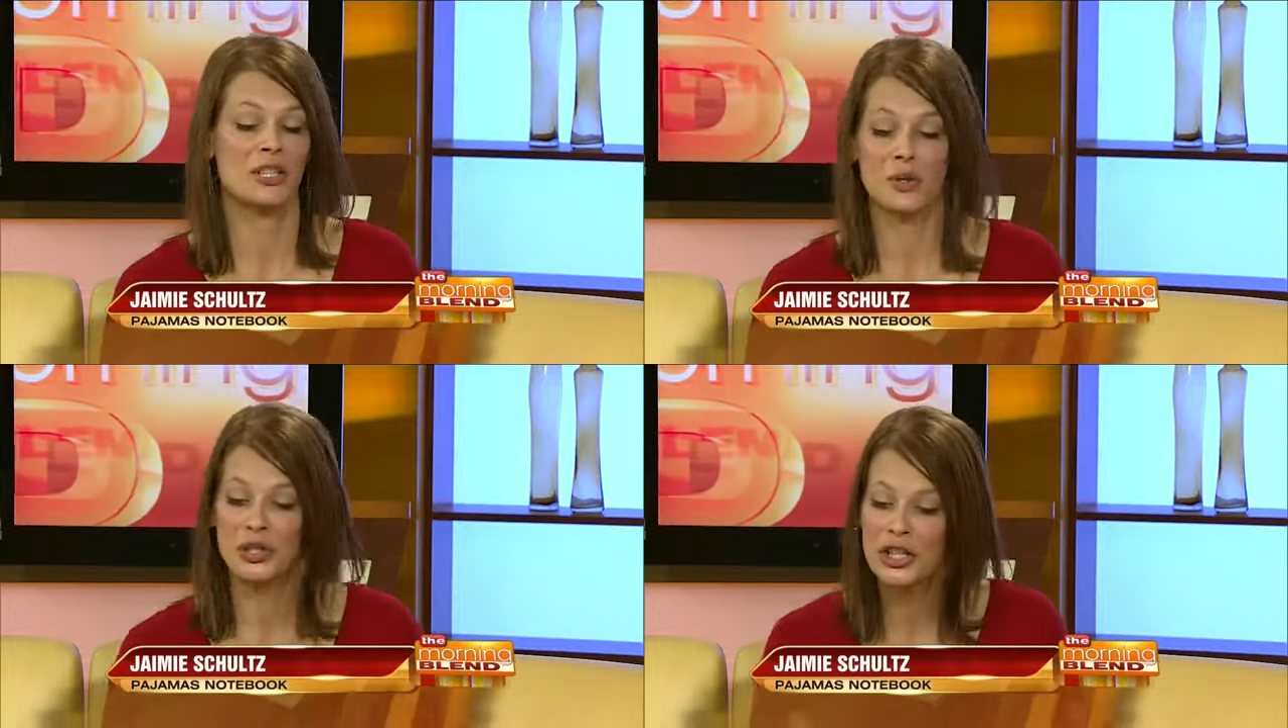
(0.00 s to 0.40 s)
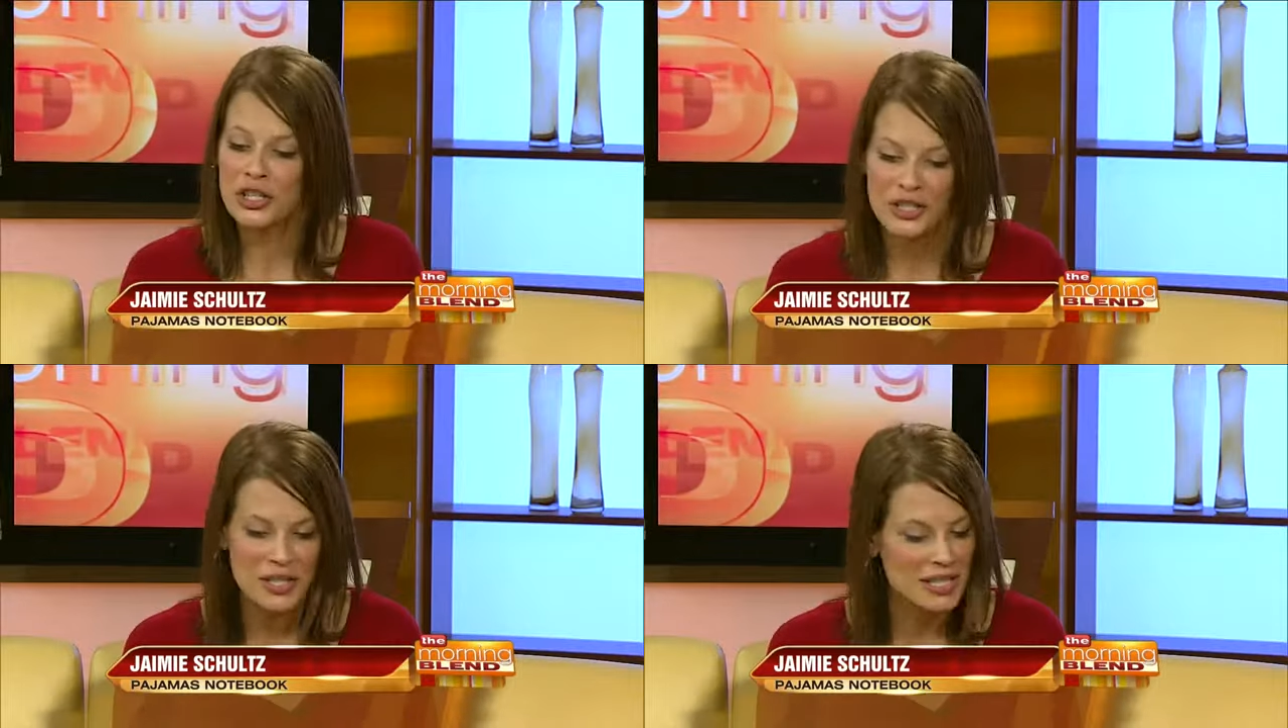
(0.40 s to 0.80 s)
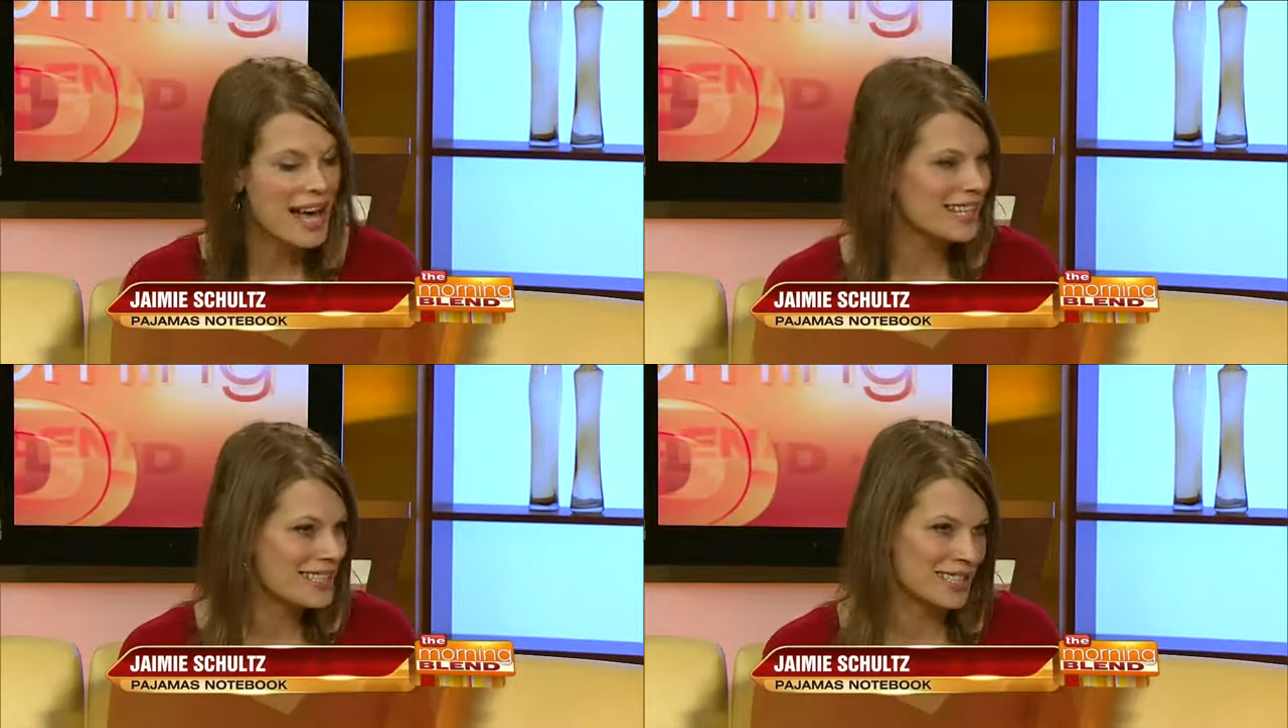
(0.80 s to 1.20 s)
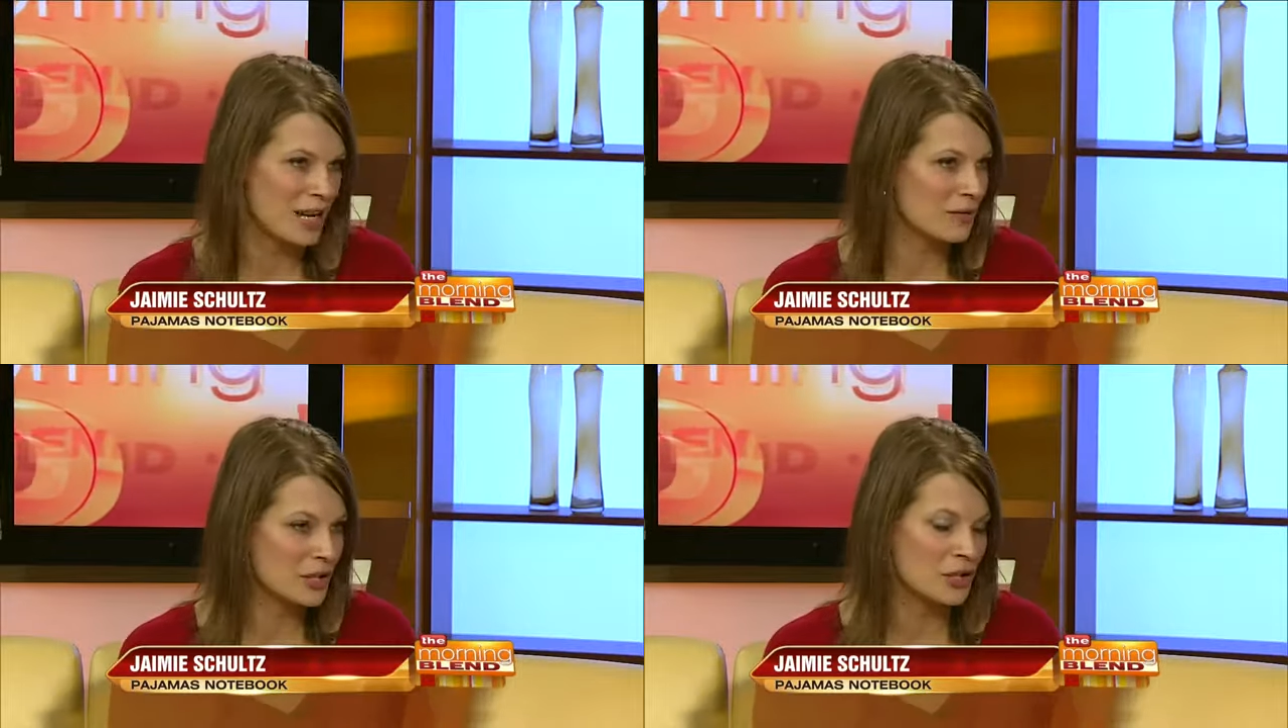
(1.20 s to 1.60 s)
So sure, there's a lot of
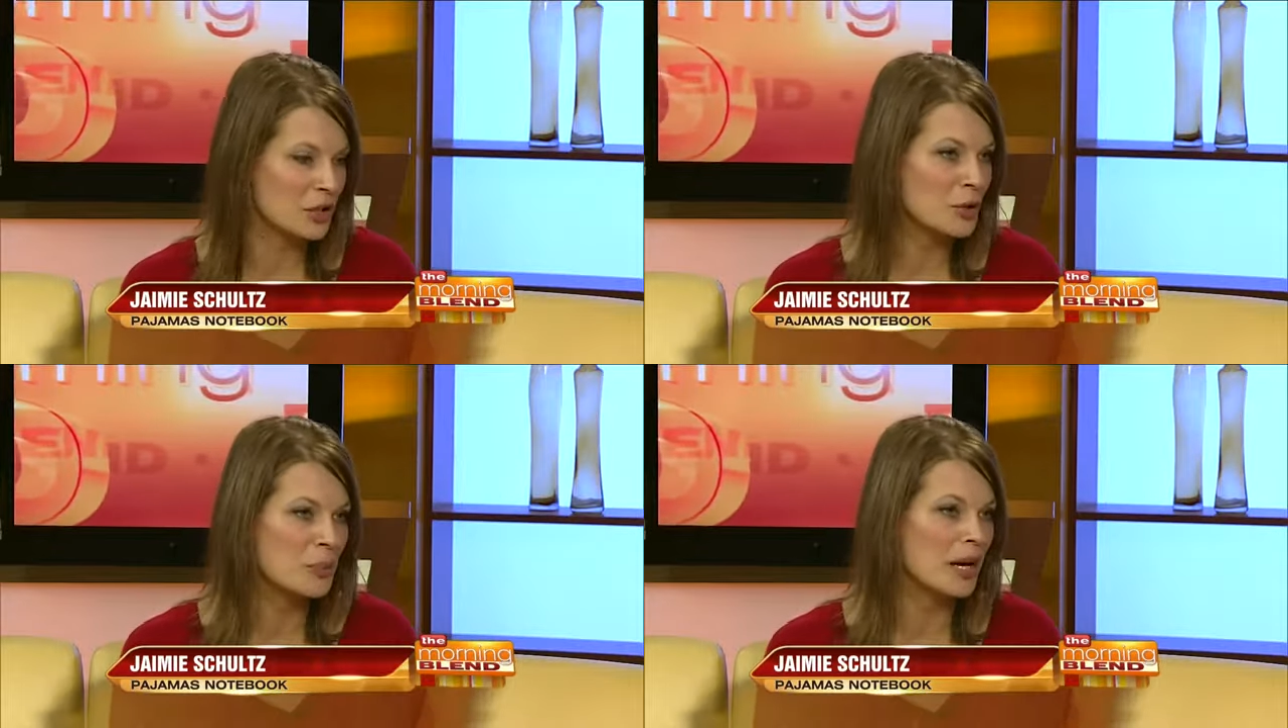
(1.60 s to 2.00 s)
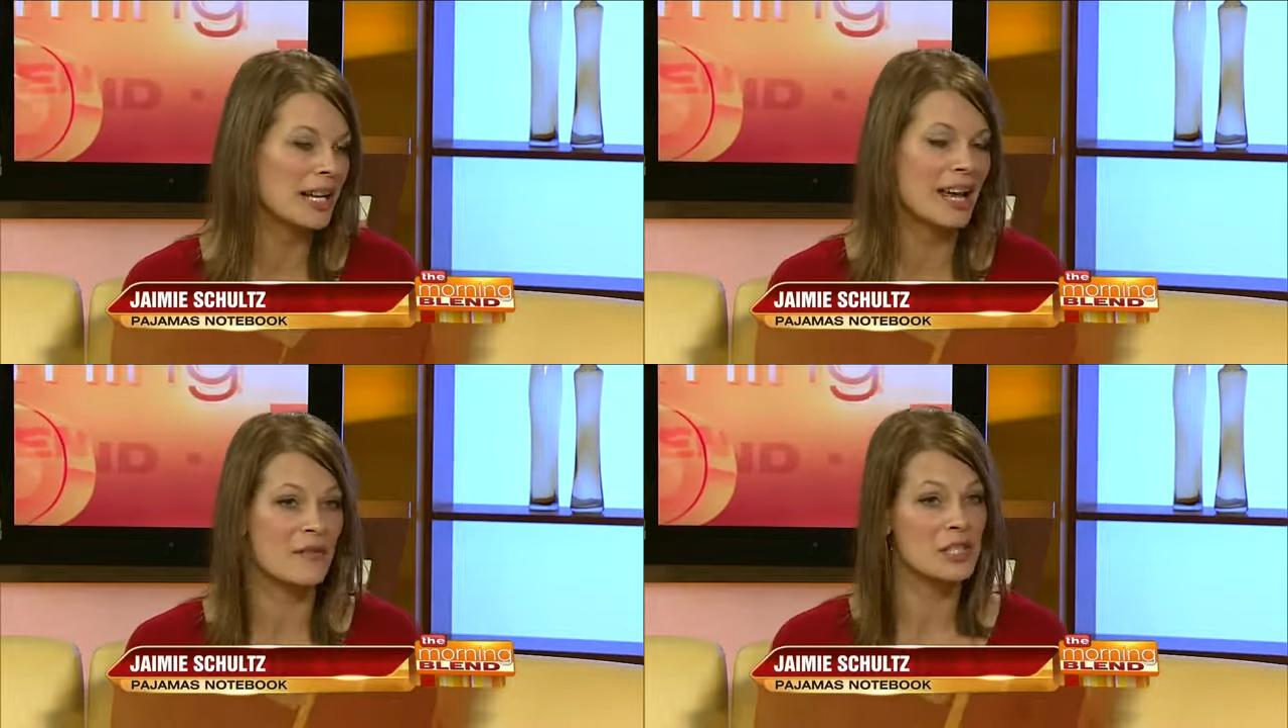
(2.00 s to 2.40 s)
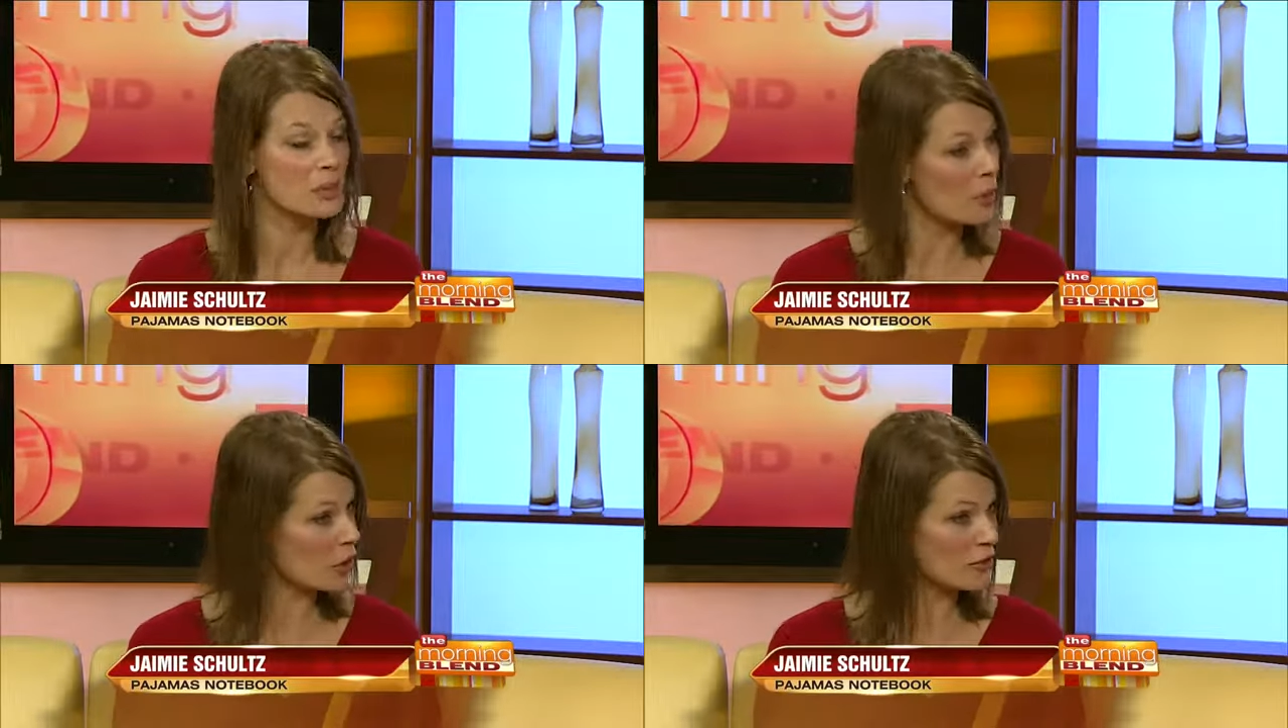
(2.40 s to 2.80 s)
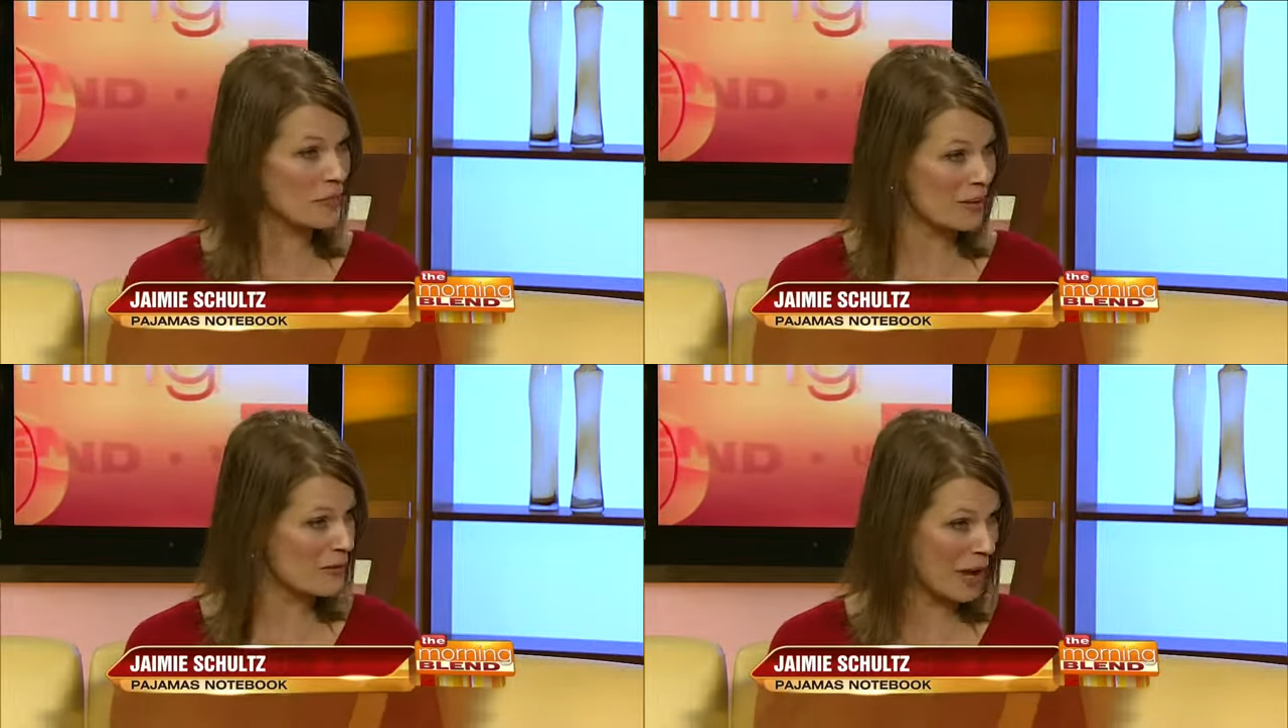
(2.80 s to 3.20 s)
stuff to do, but I have the support of
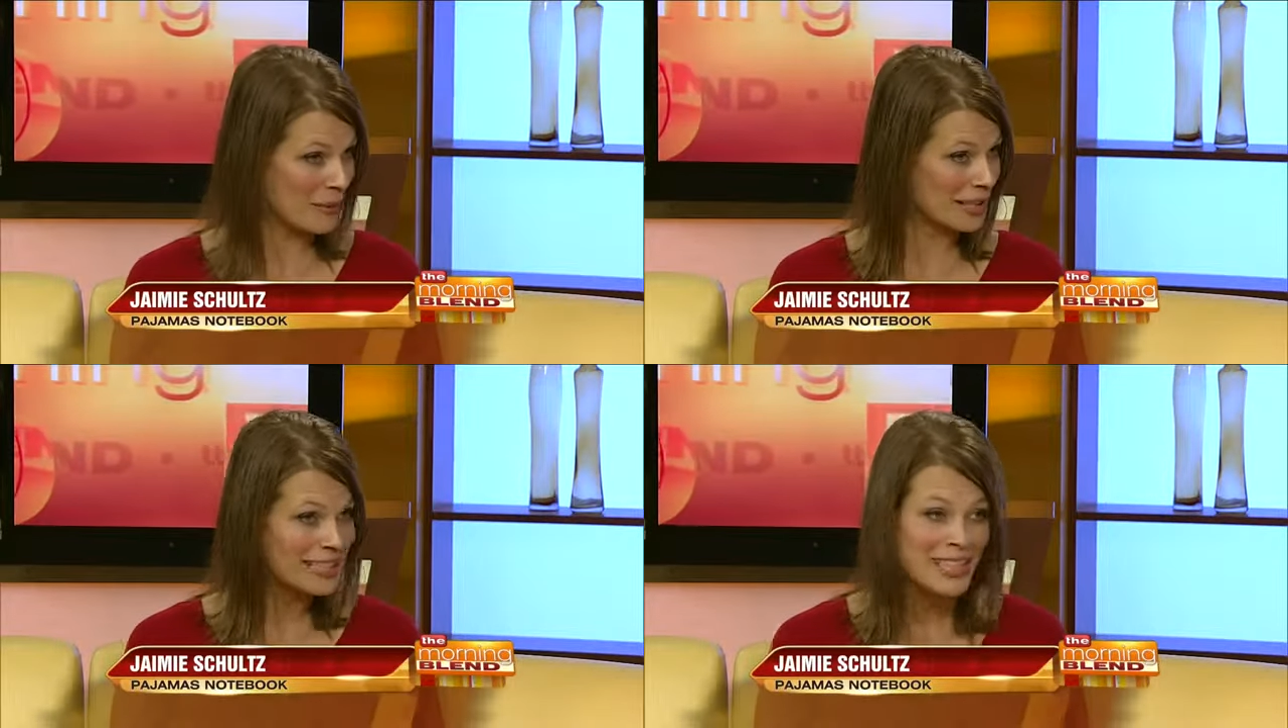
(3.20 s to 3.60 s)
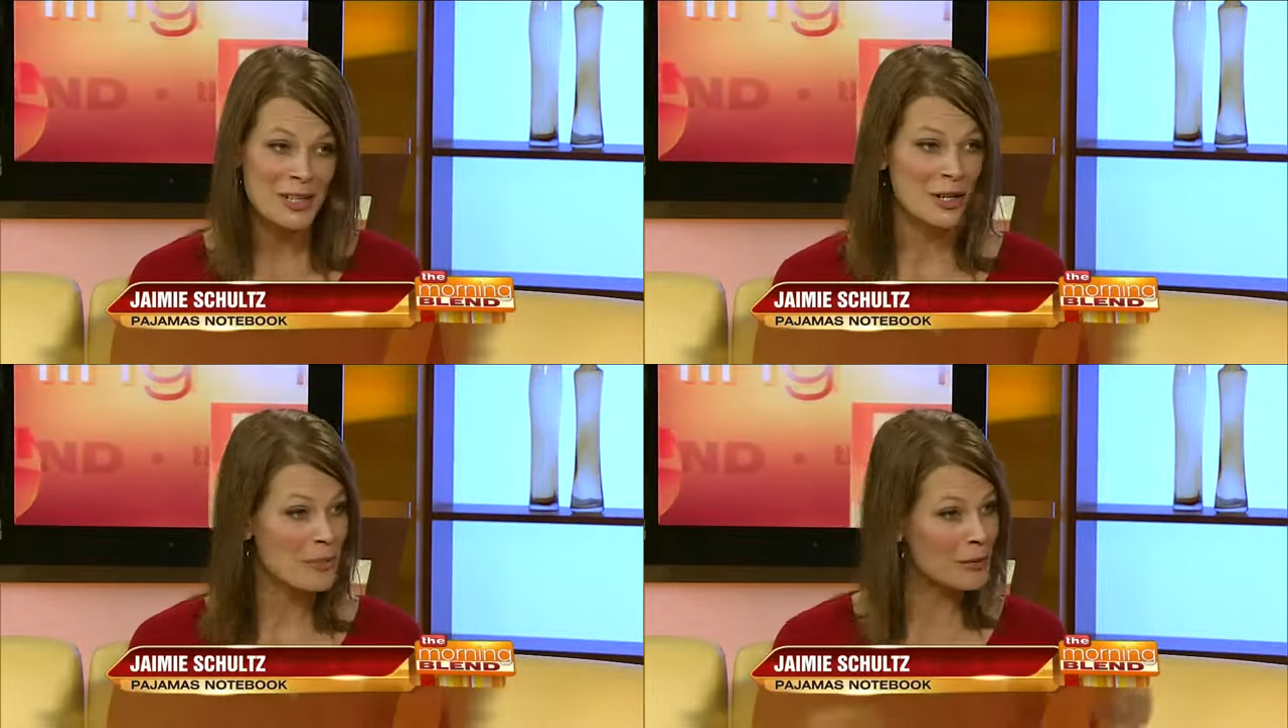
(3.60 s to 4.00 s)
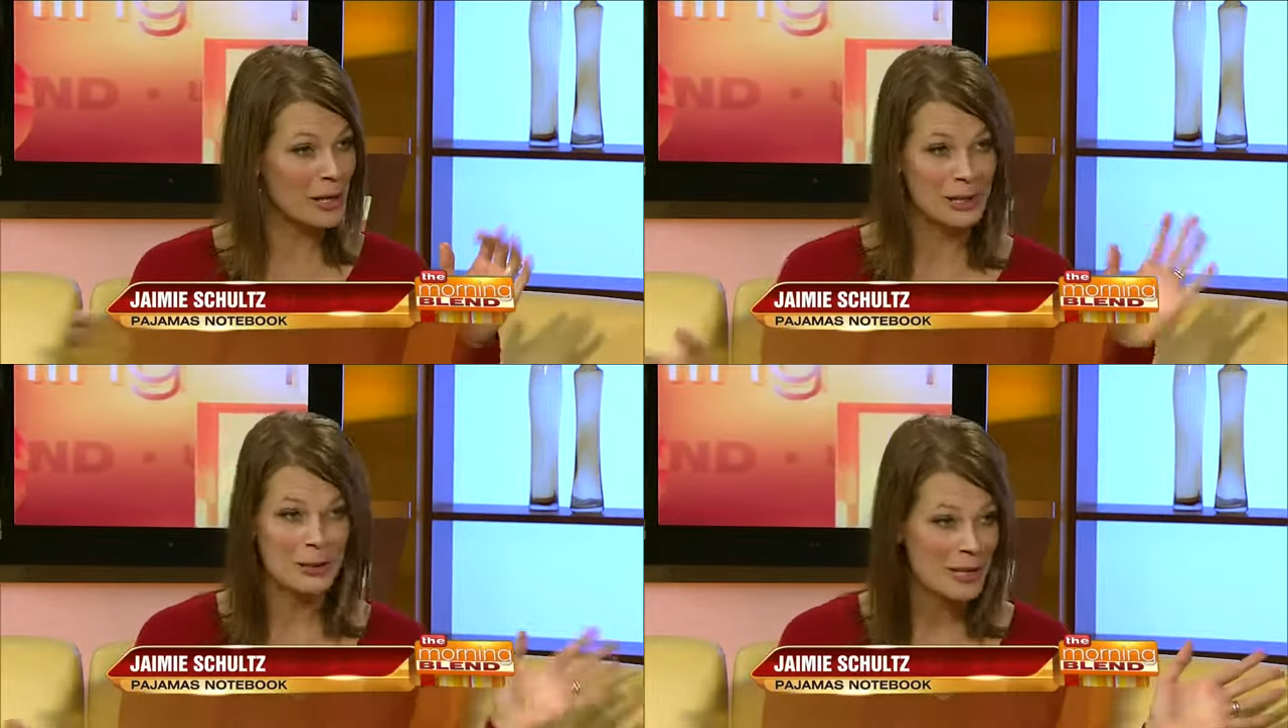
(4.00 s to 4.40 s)
my family. They're going to be running